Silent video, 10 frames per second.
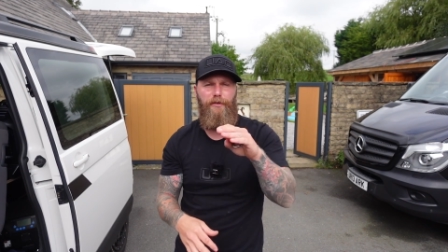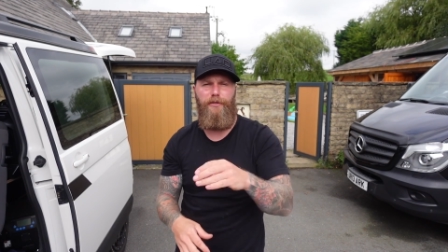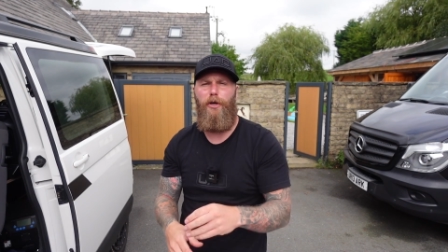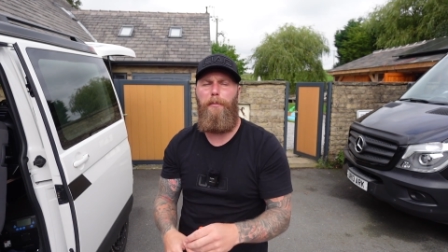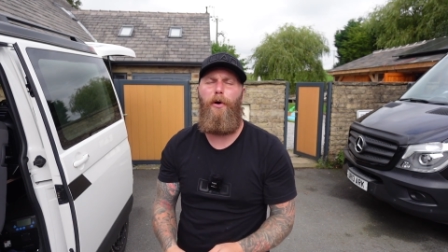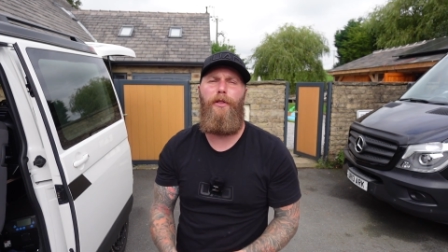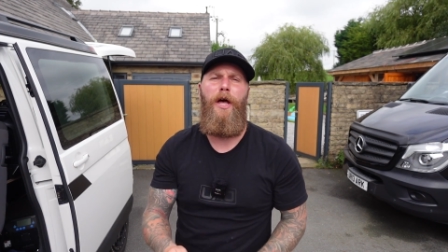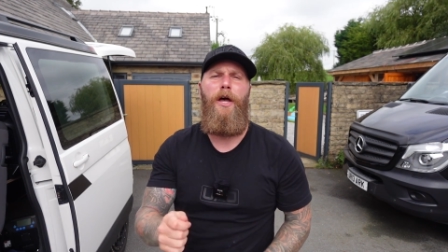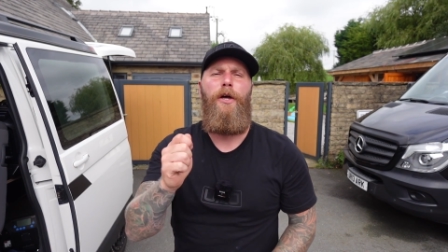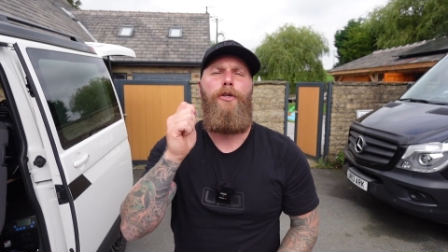on top on,
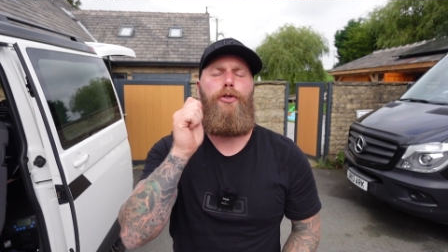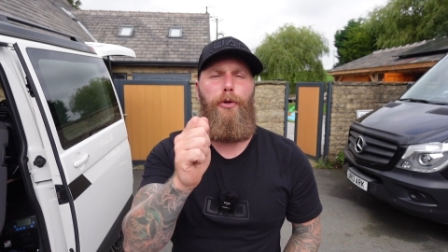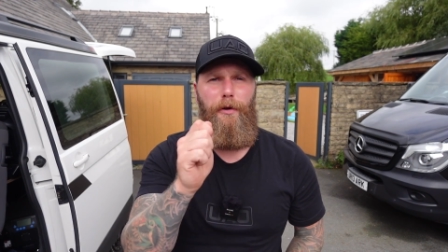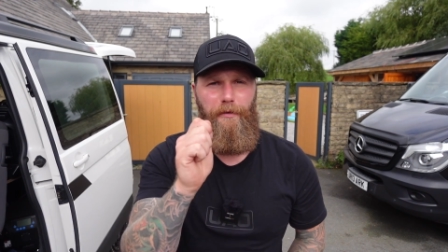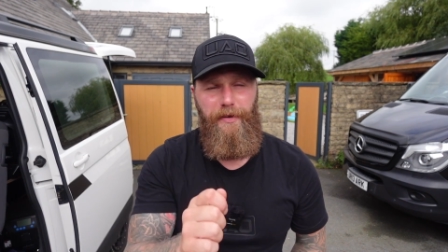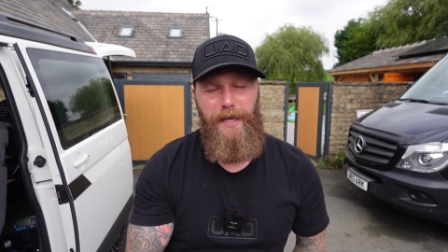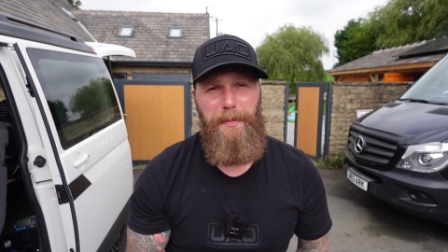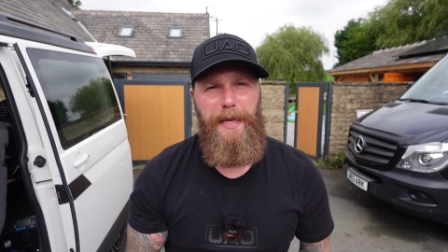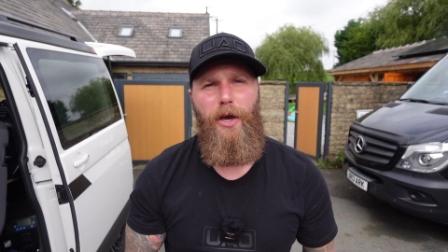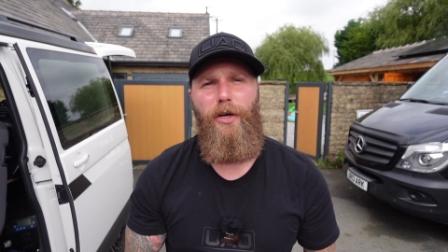do not fear,
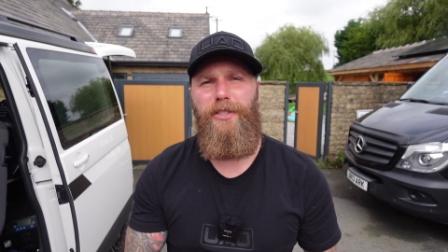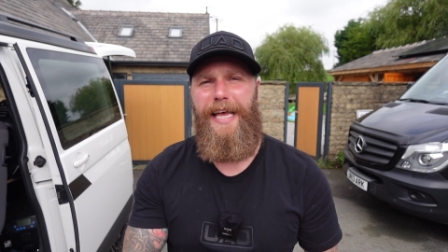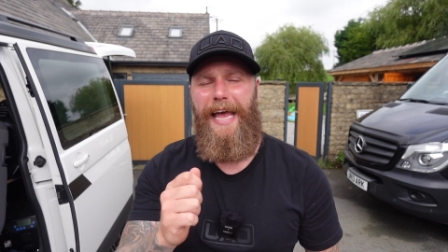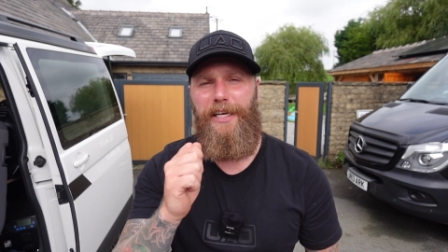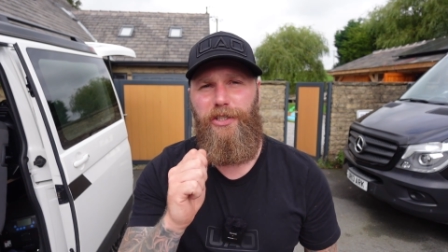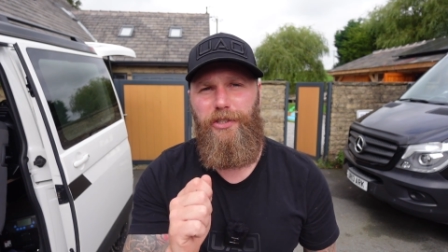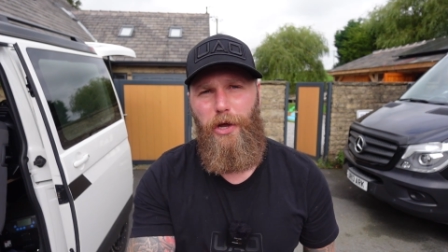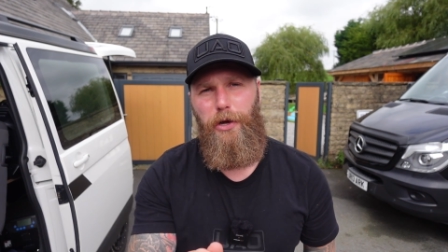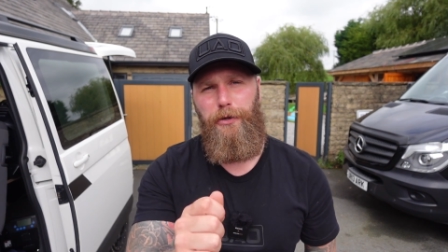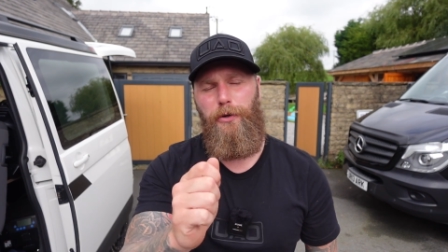because
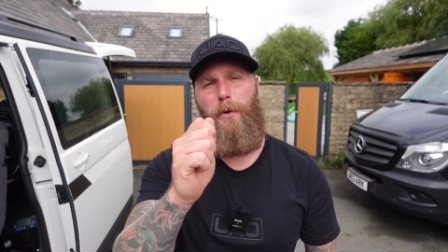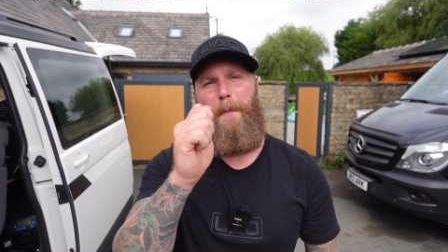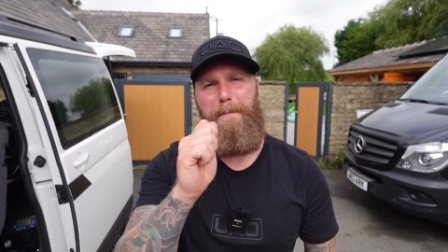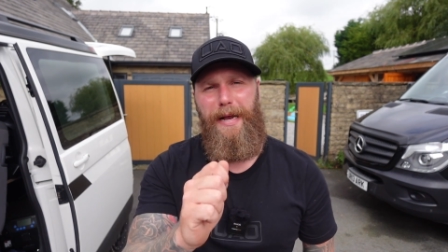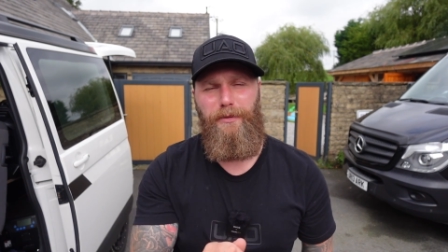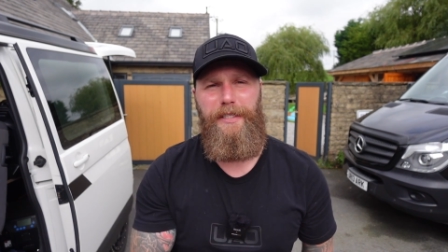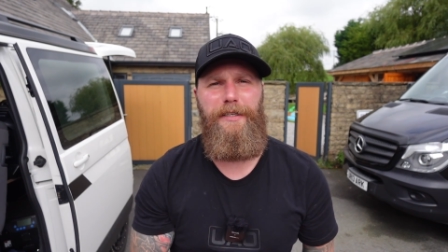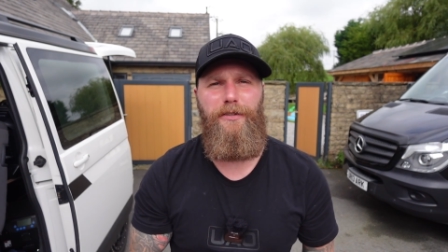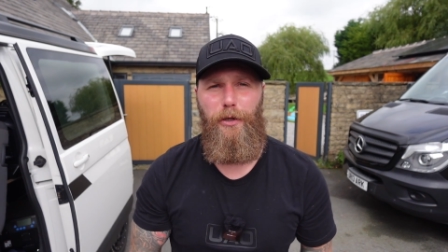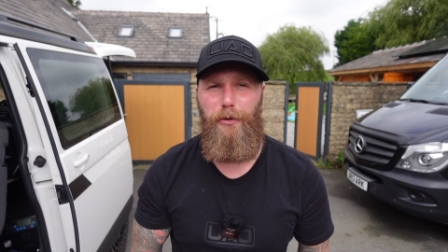external
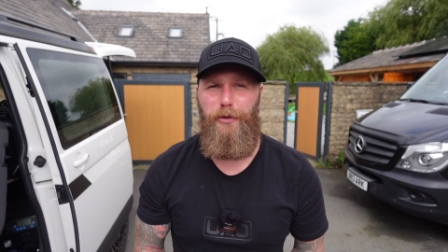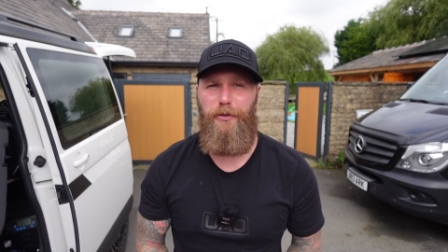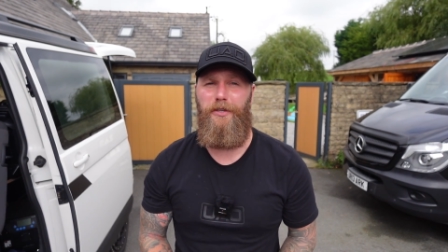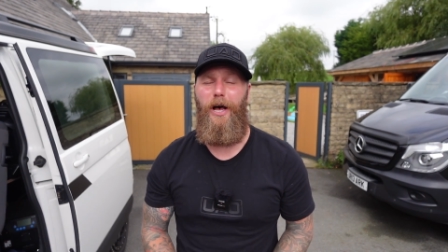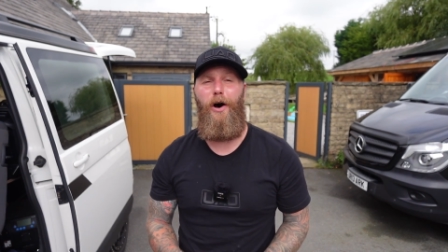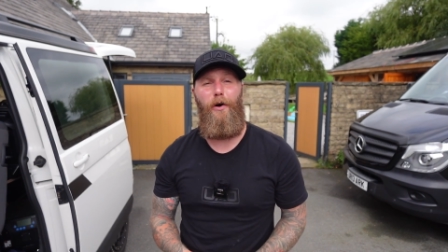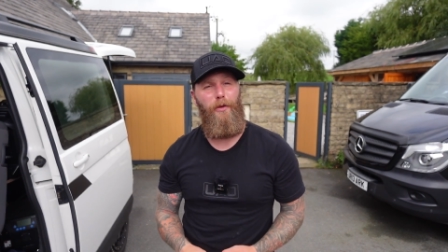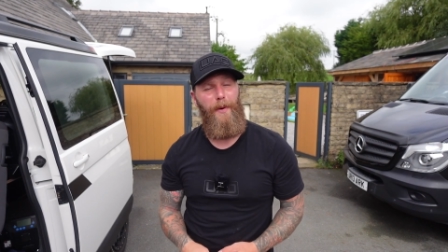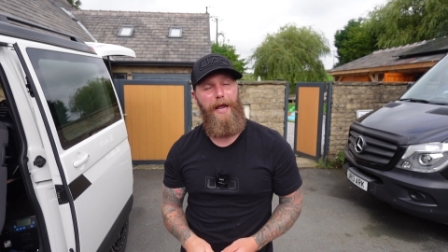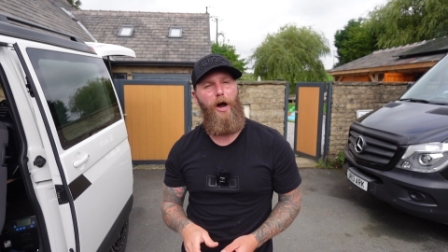mounting solutions are on the way.